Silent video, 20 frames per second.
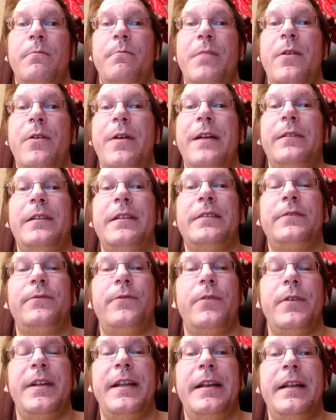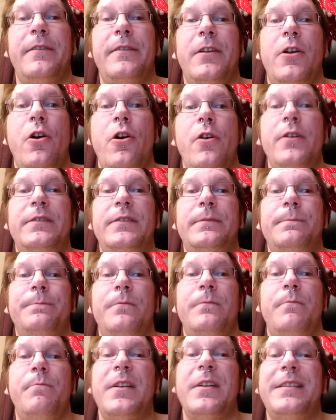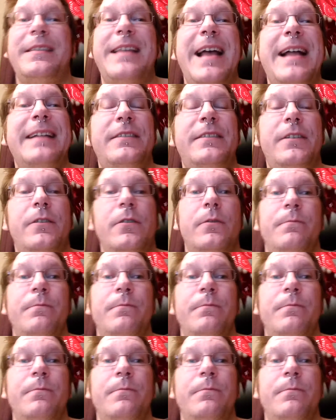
power outlets for heating the cars. But that's,